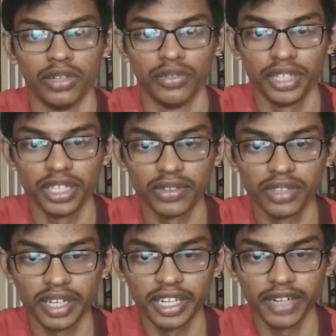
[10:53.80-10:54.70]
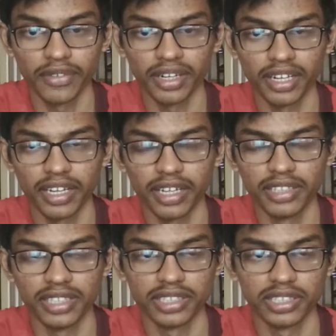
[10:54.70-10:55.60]
we give the intravitreal
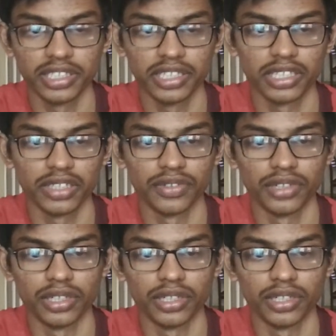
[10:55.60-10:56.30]
injection in case of